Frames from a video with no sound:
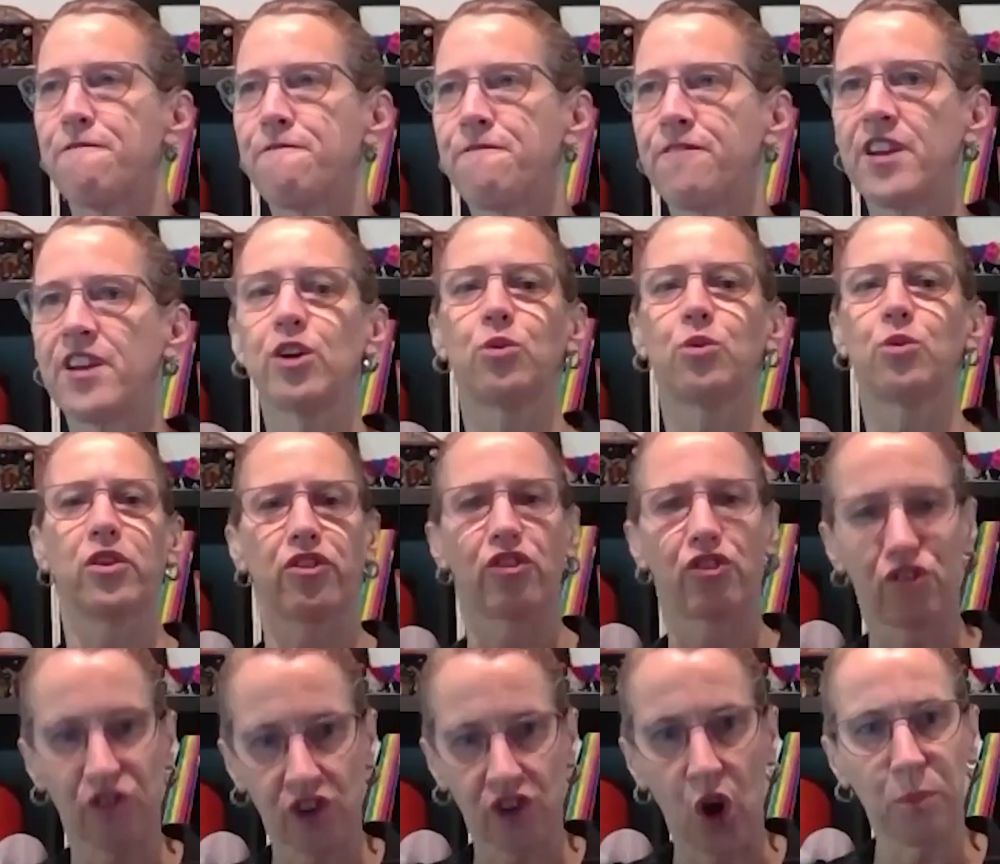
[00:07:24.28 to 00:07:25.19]
feel what the
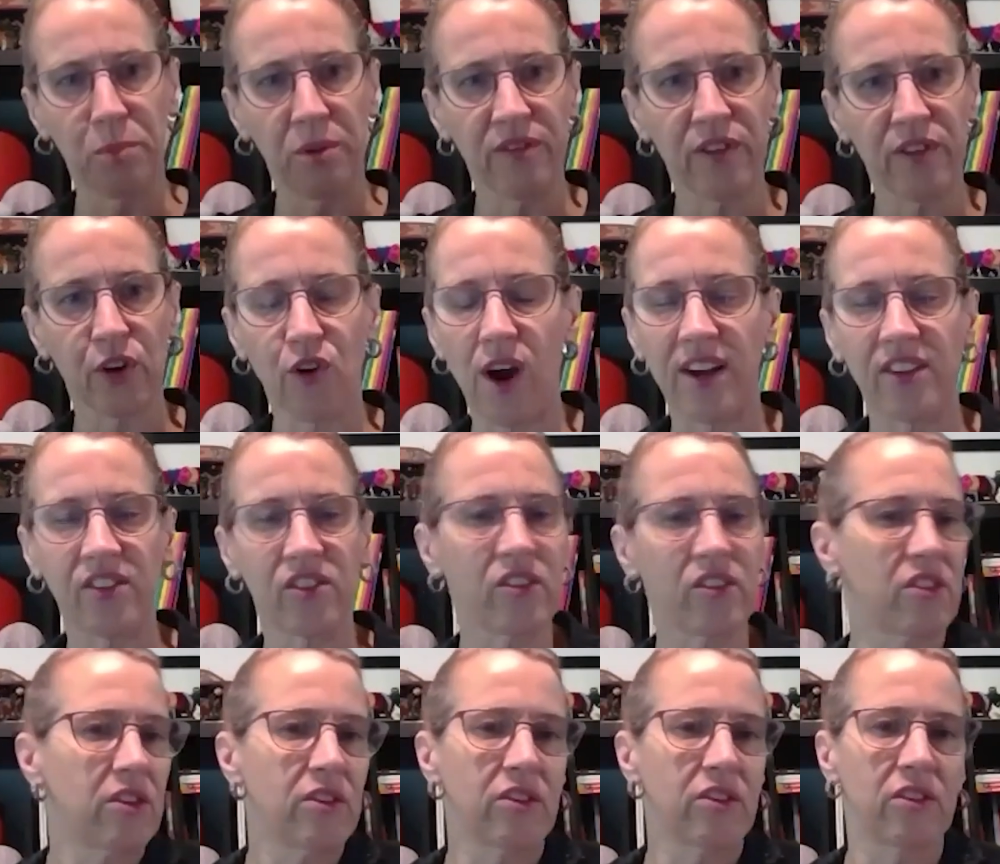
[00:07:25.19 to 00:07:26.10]
scope of the
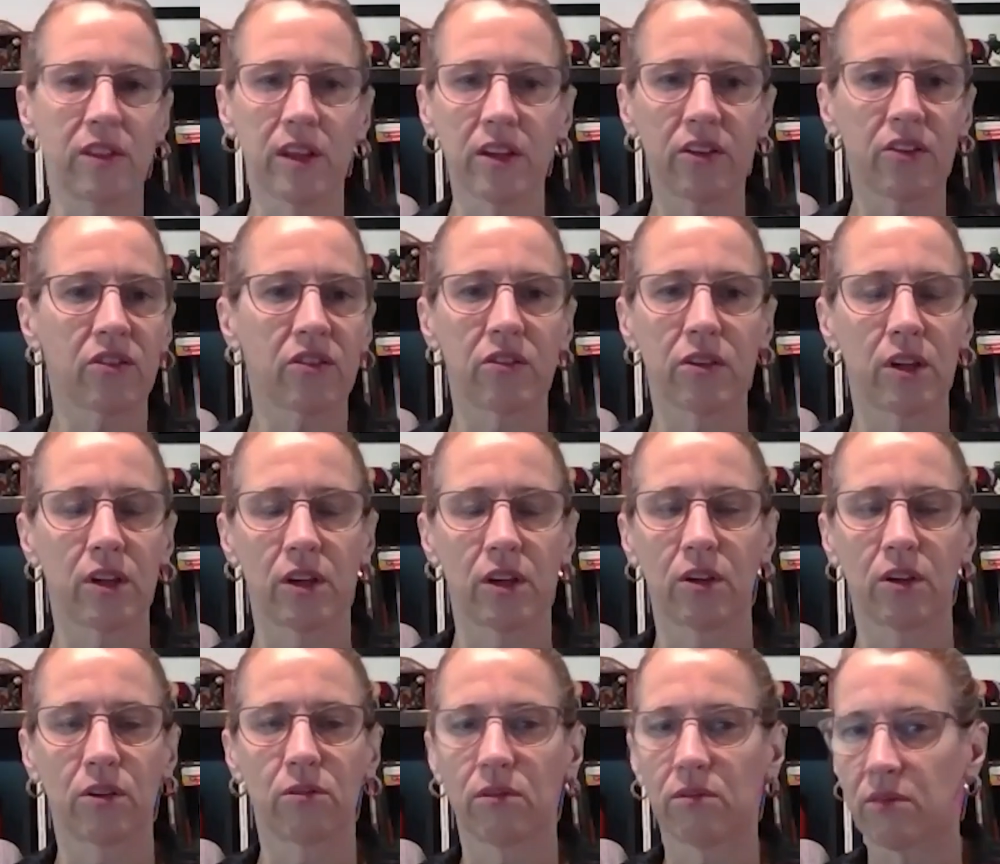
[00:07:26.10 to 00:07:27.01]
crisis is. This, you
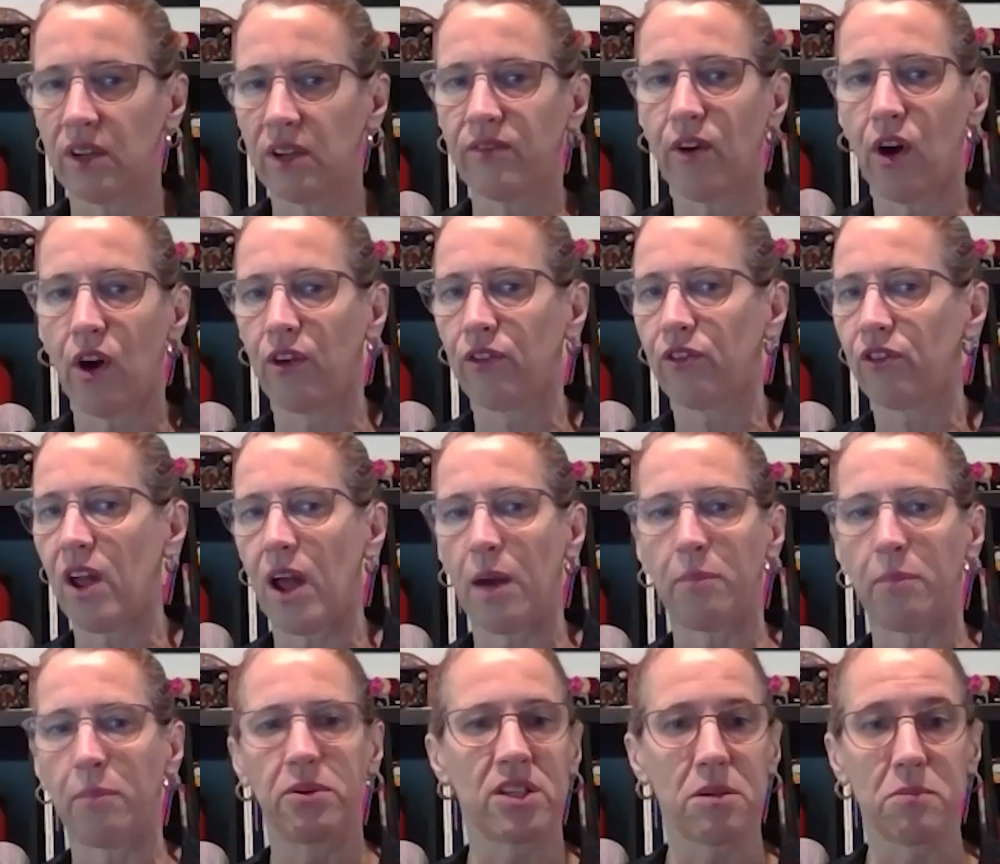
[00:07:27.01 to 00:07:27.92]
know, involves
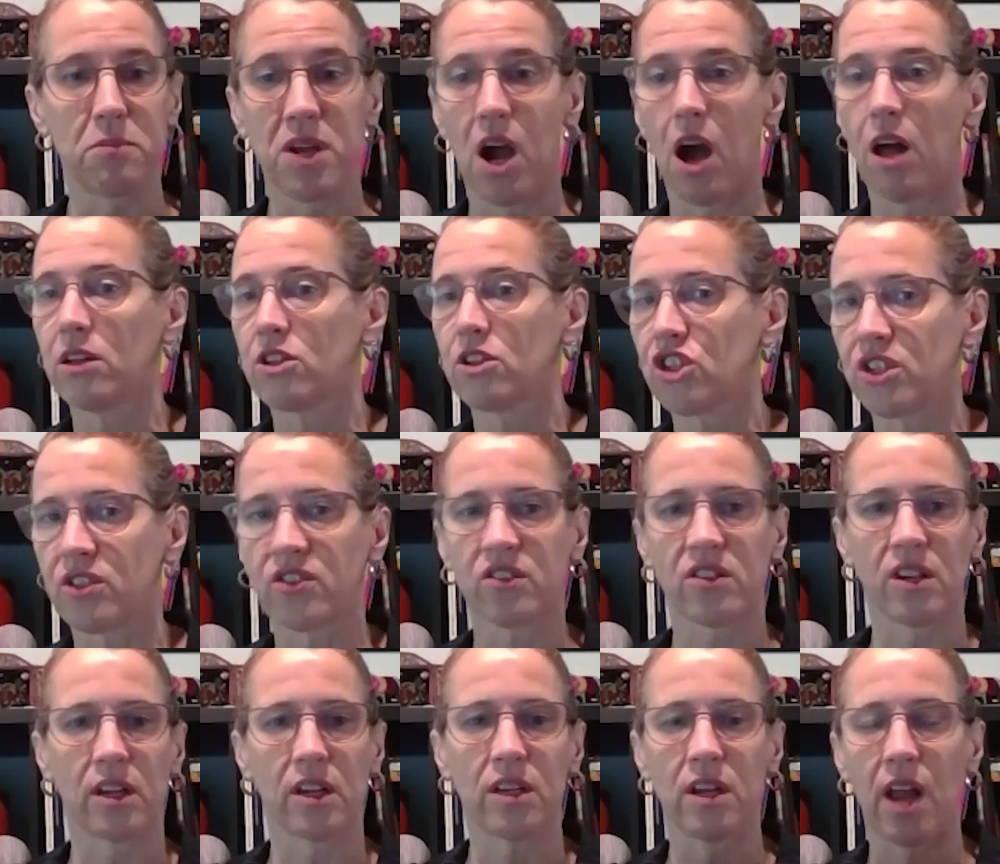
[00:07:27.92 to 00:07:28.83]

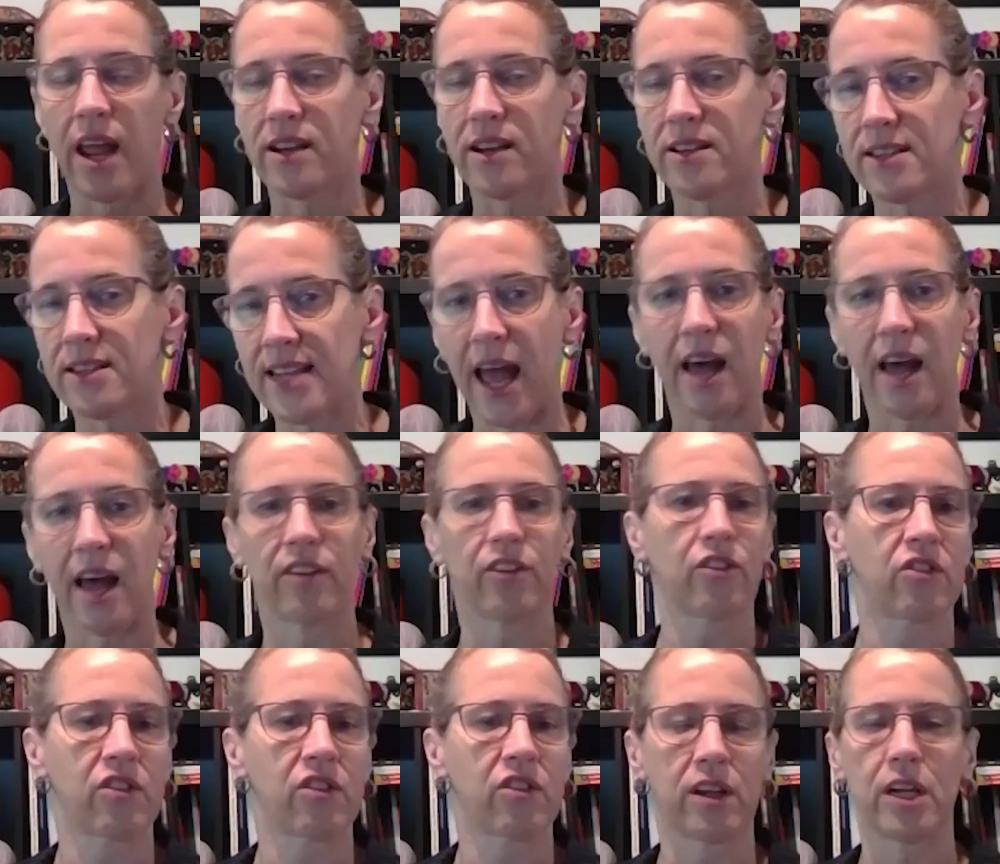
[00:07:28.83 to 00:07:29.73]
epidemiologists and, and
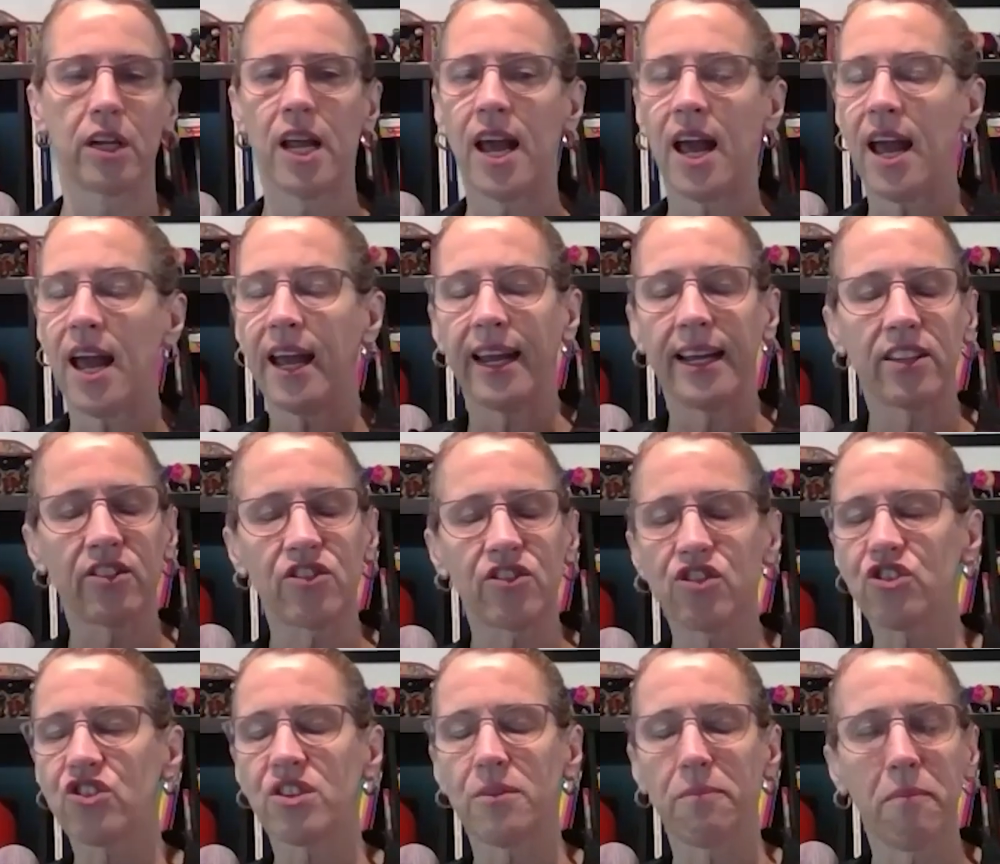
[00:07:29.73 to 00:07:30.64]
tests, and it's
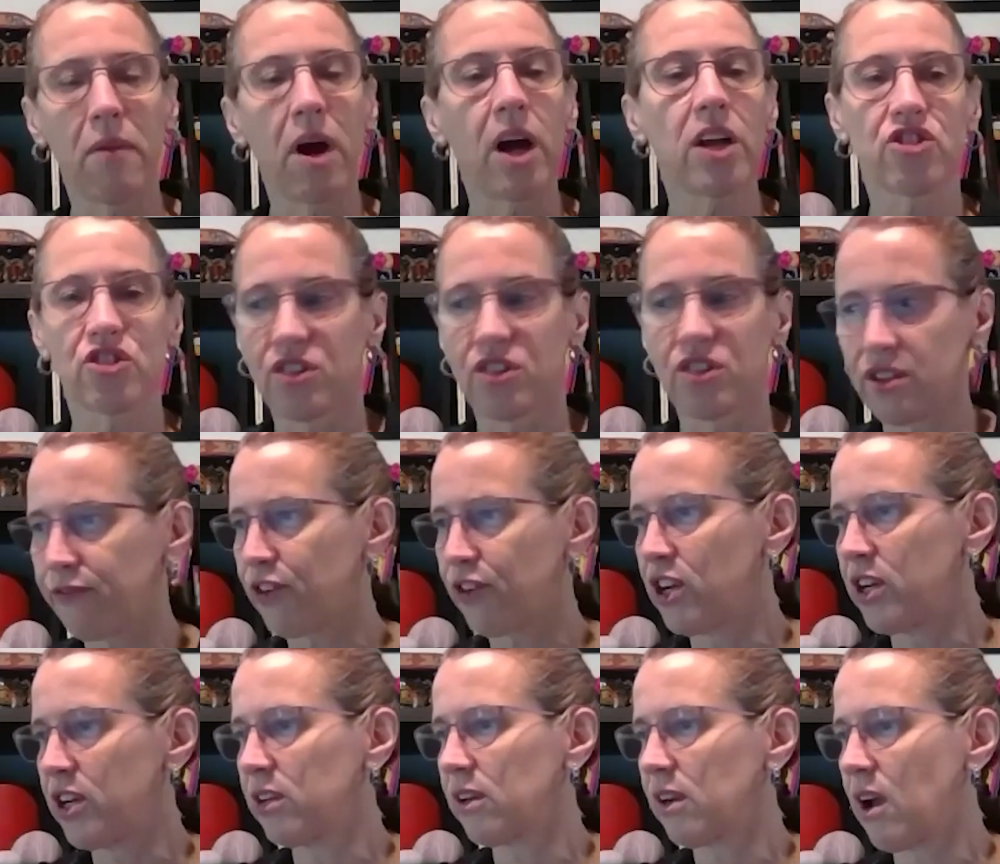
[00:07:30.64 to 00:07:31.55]
just a much
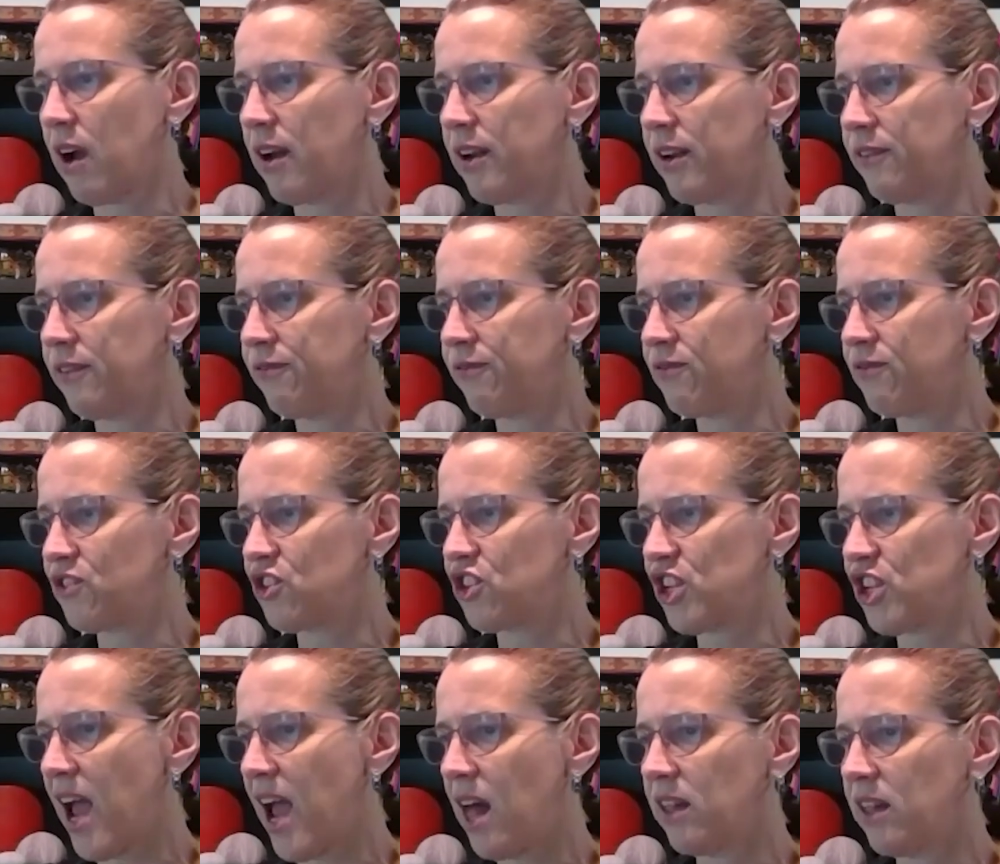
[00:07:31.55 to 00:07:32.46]
different kind of
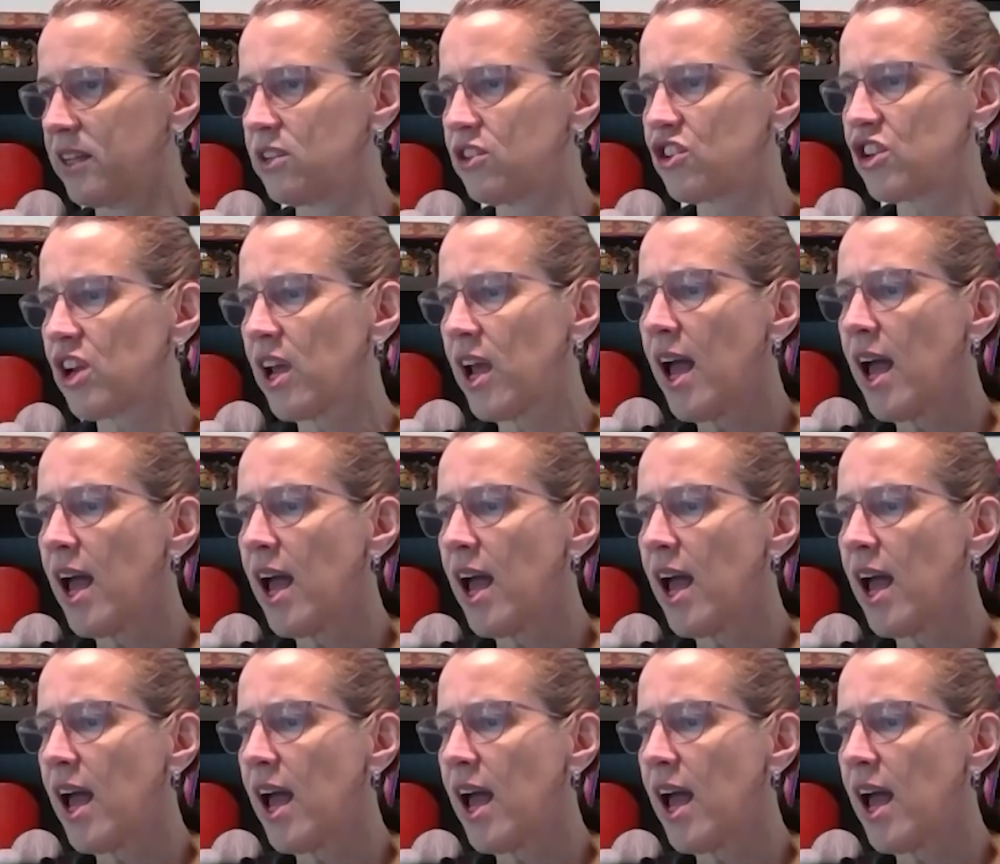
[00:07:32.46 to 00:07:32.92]
challenge.